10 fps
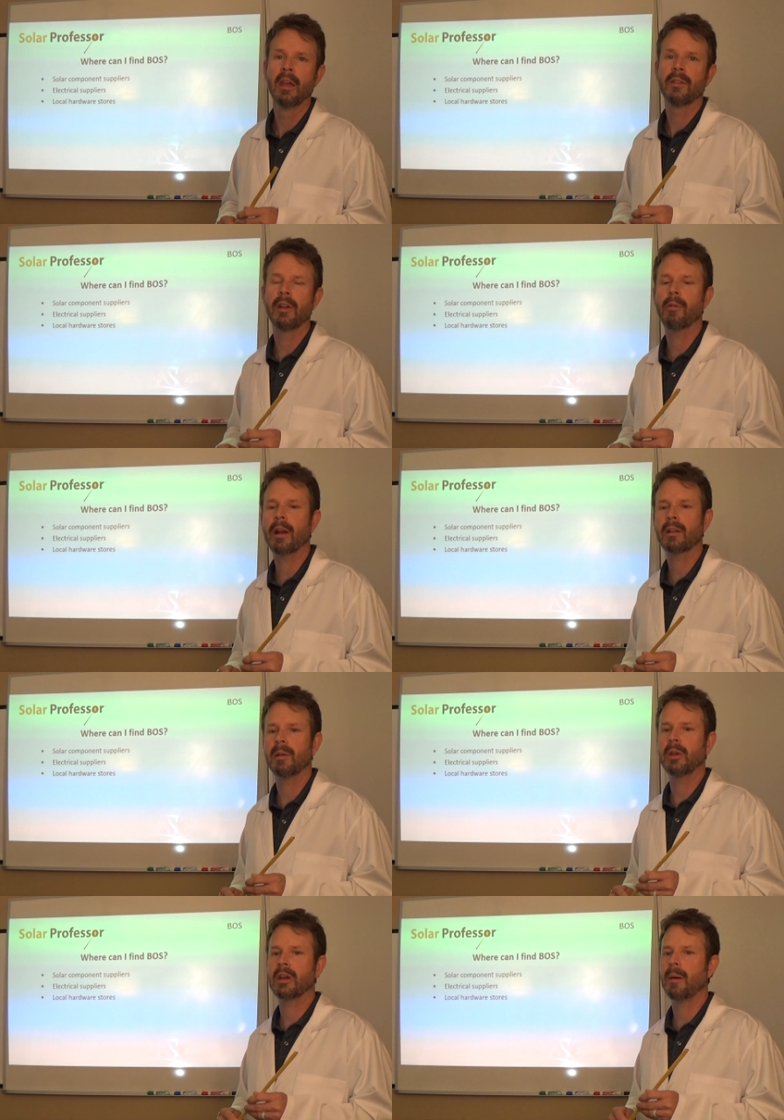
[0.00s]

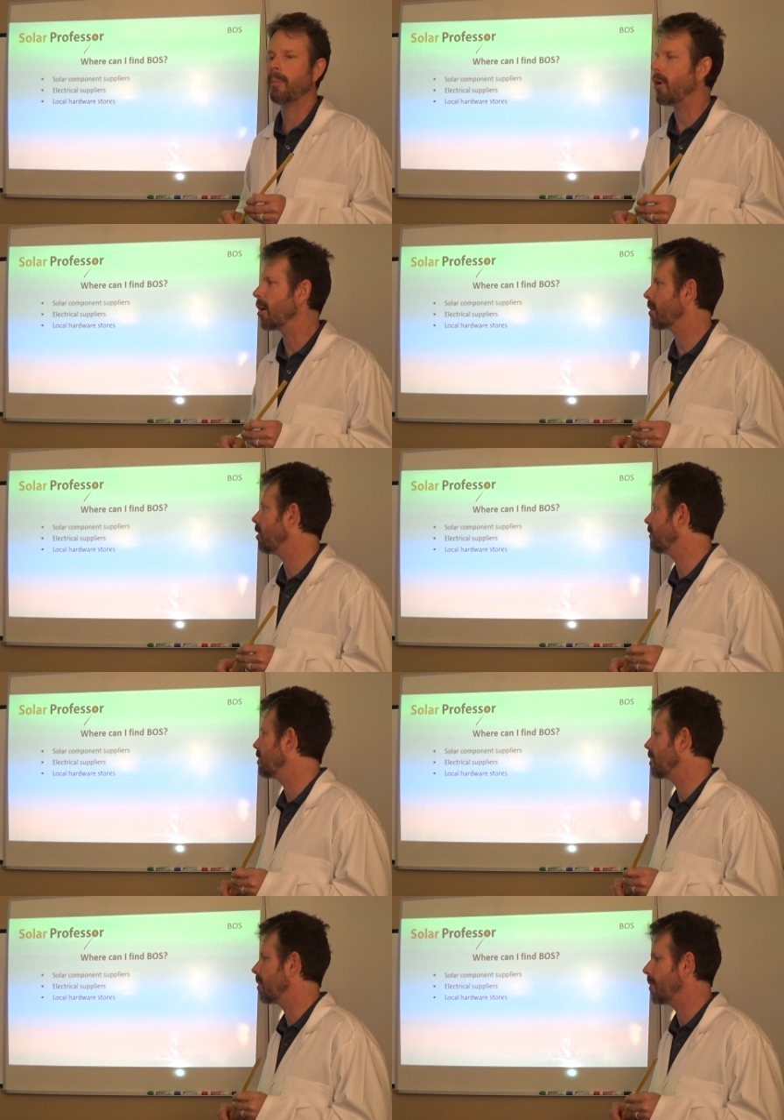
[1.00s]
theoretically become part of
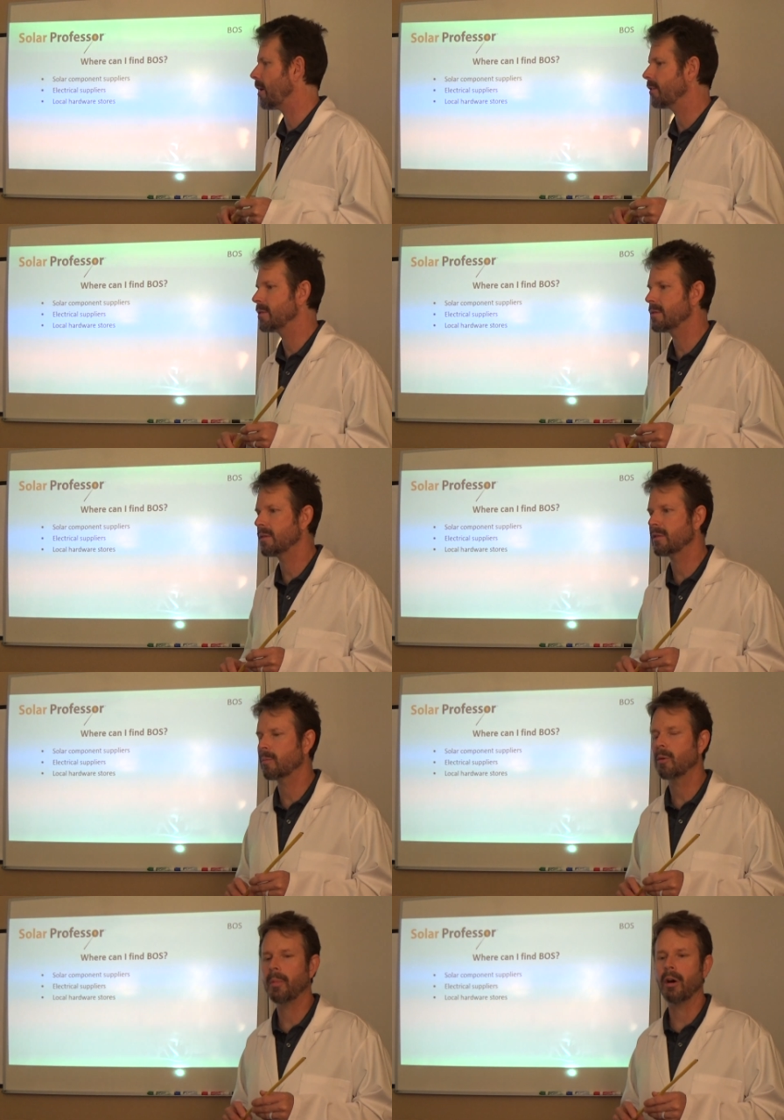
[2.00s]
the uh, balance assistive
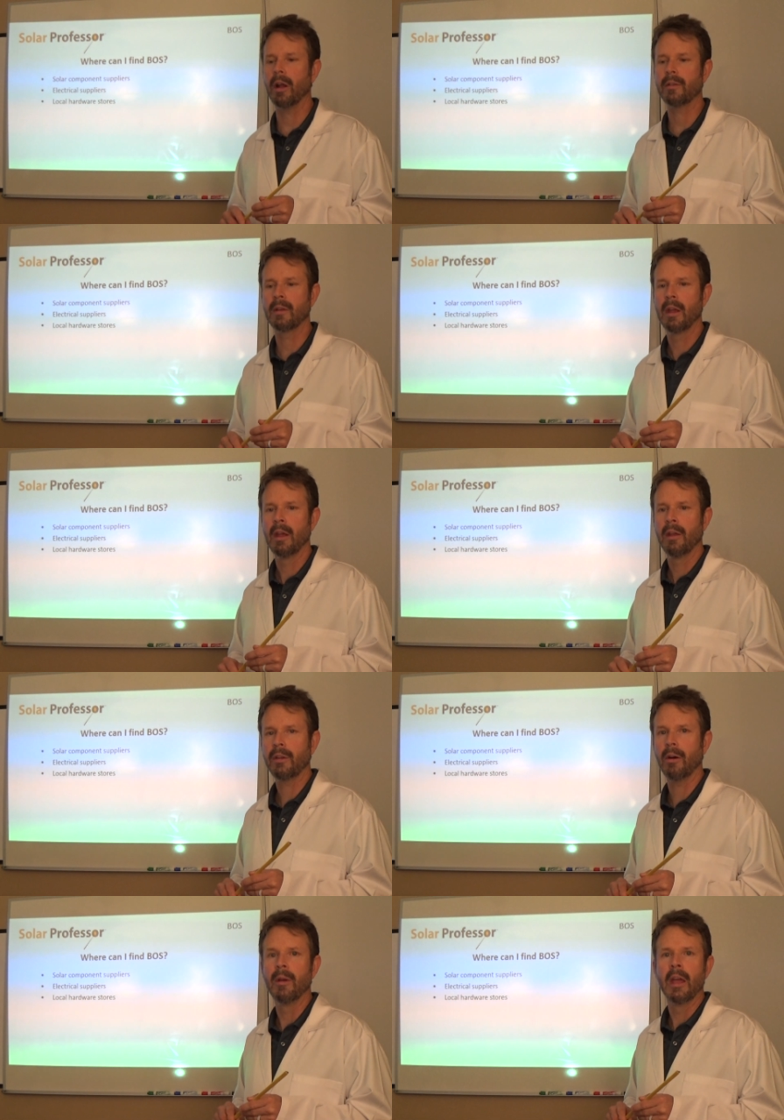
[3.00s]
system components.
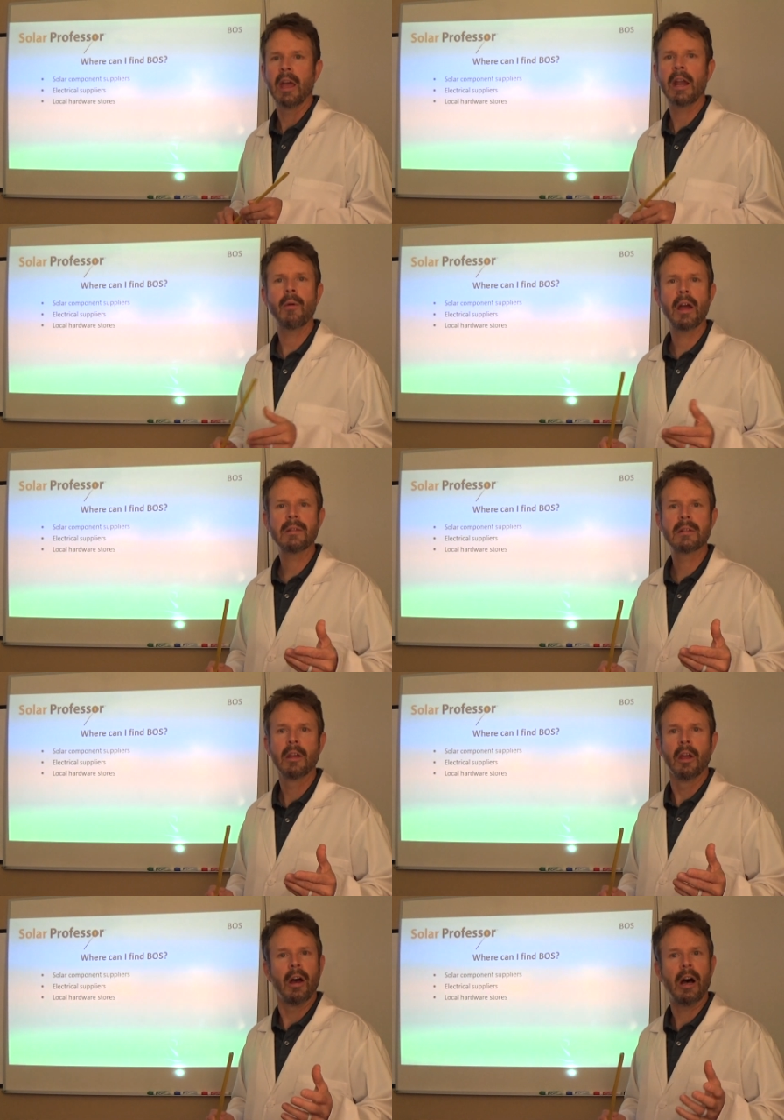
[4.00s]
So
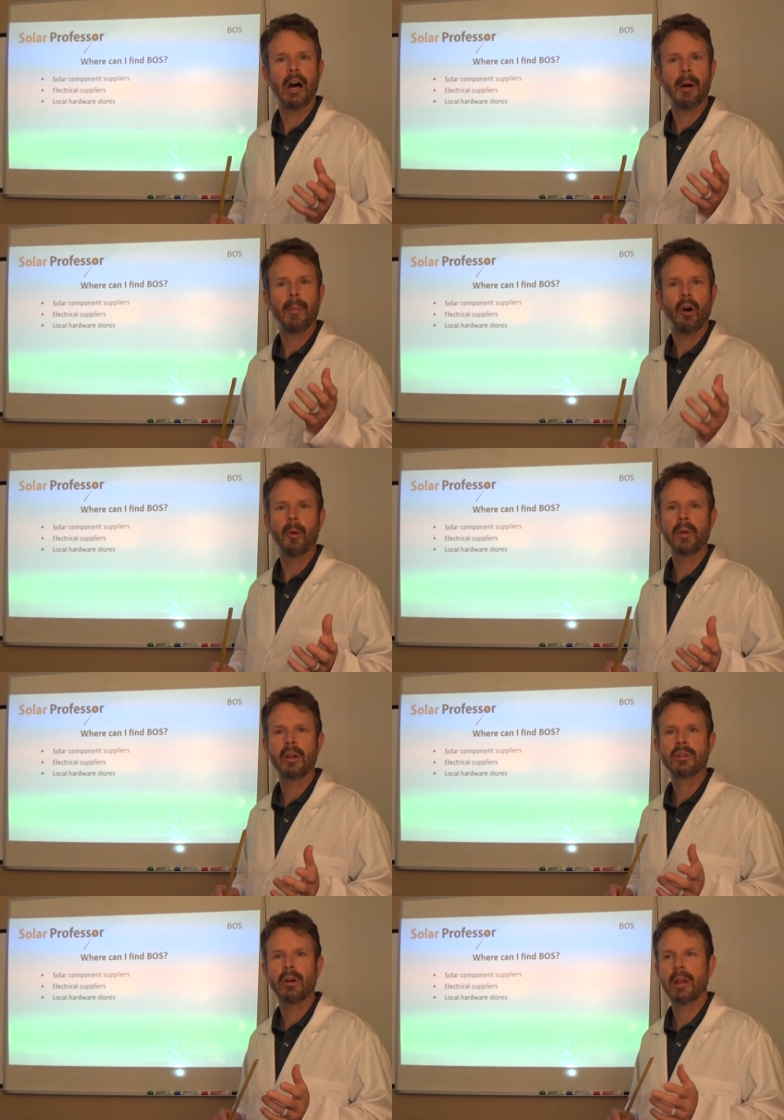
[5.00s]
anyways, um, hope you
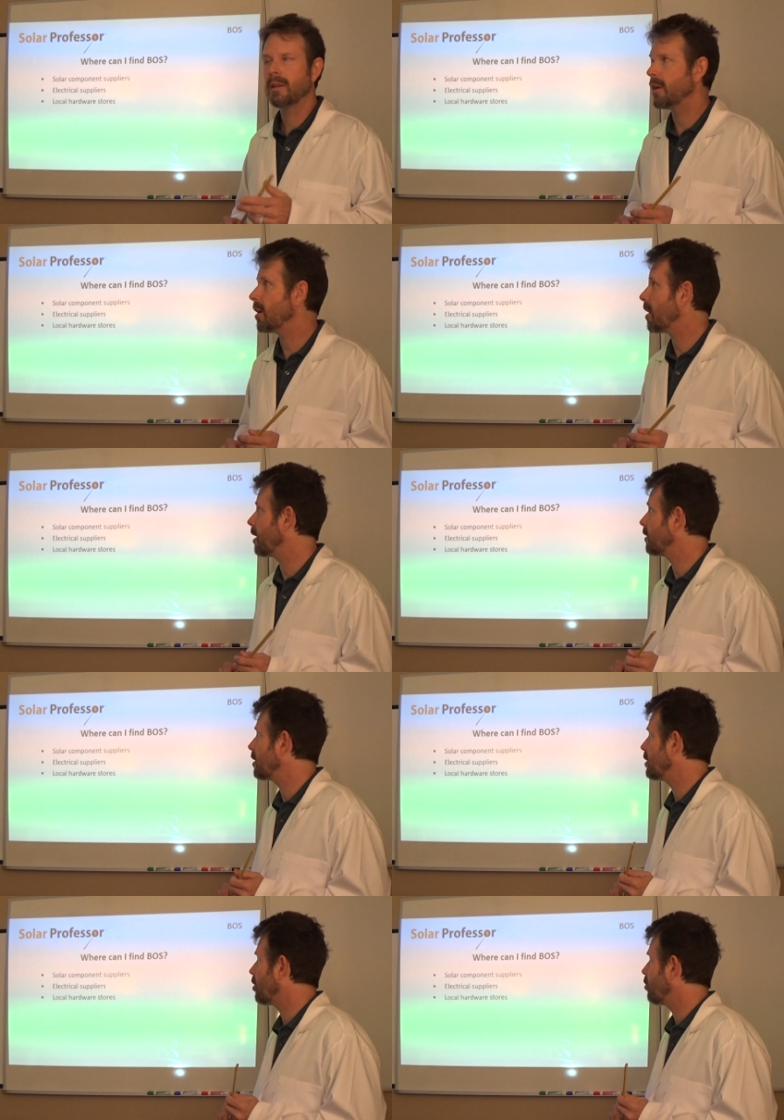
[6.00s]
enjoyed the, uh,
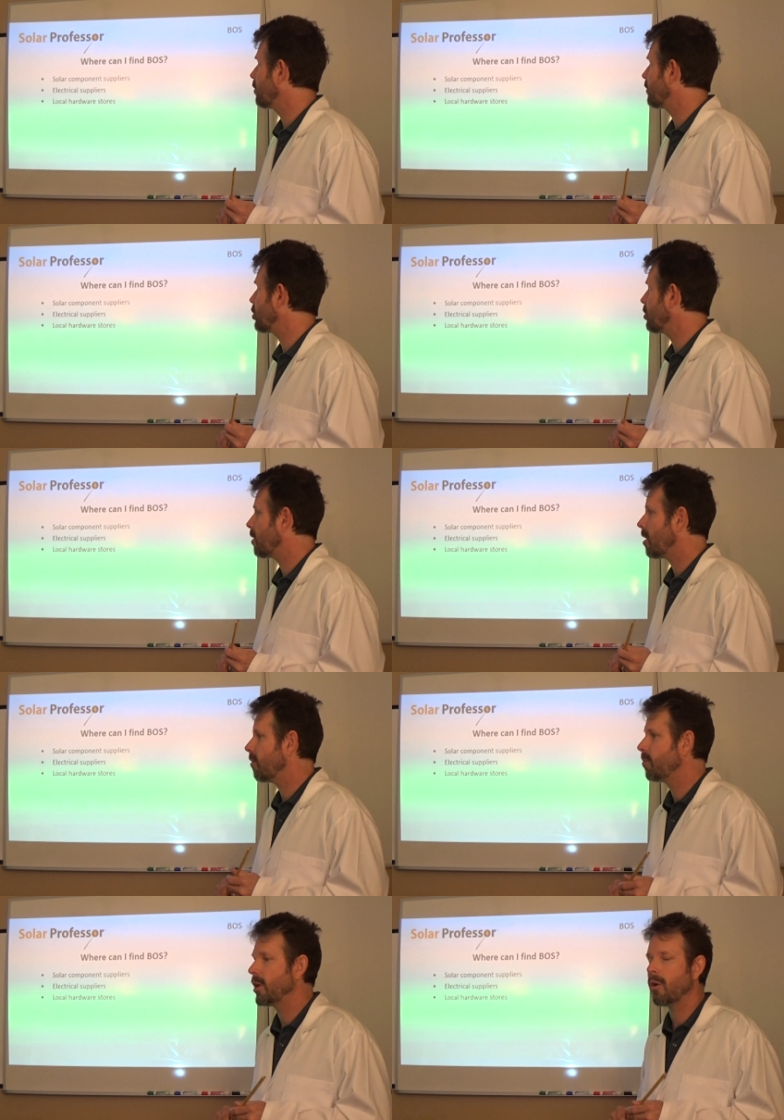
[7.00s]
the overview
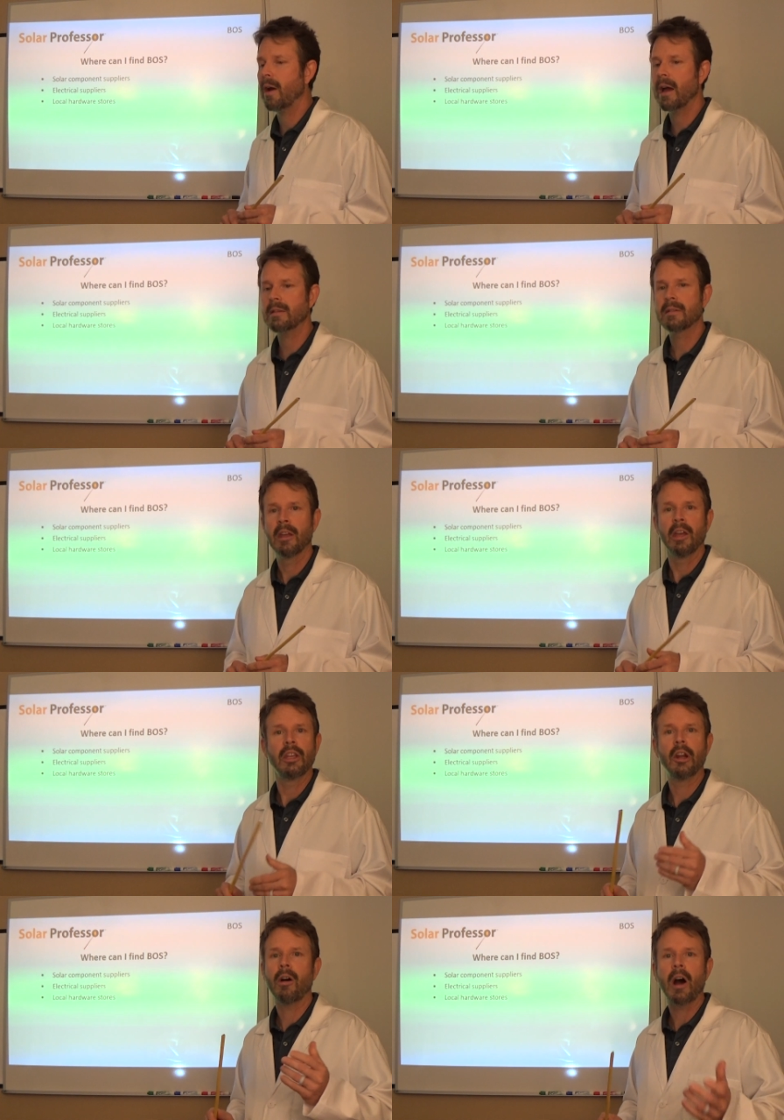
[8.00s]
of BOS.
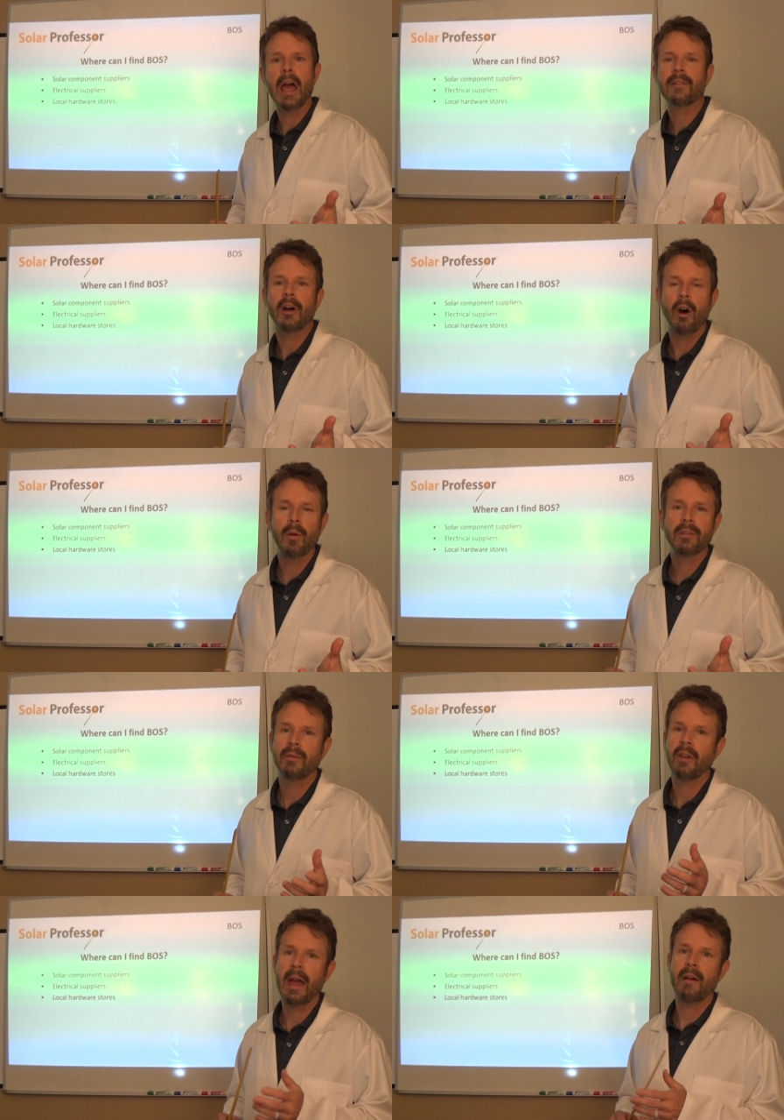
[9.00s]
You know, as always,
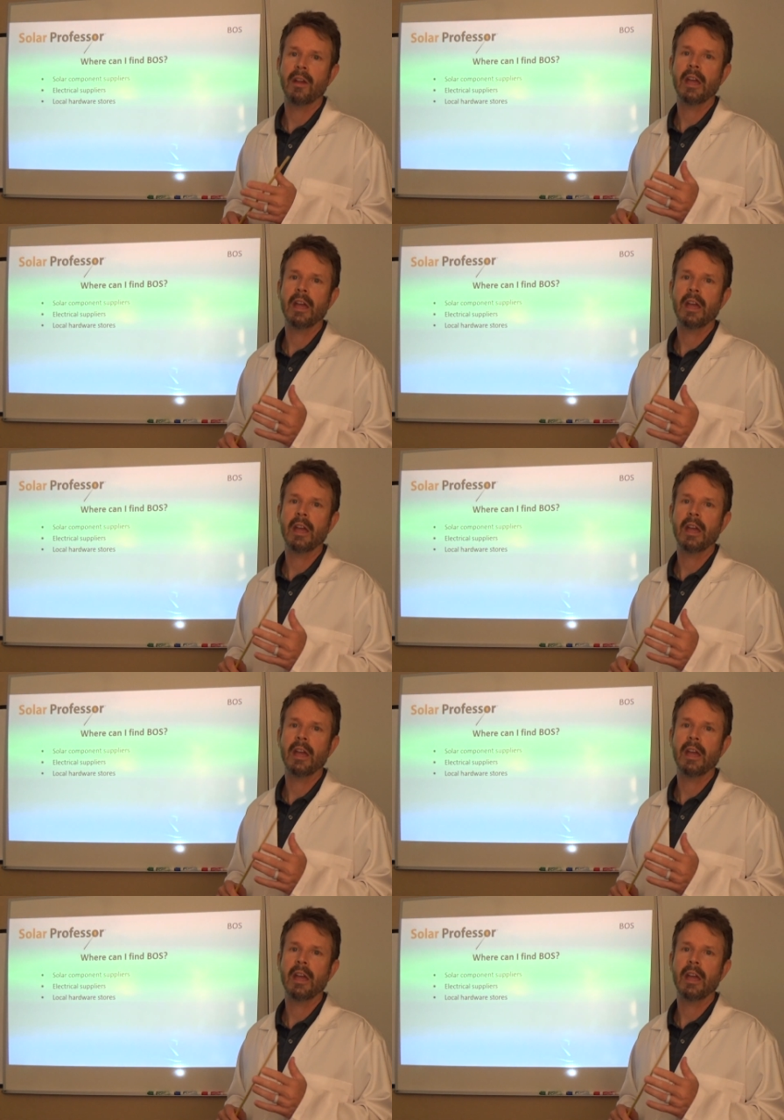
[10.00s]
if you have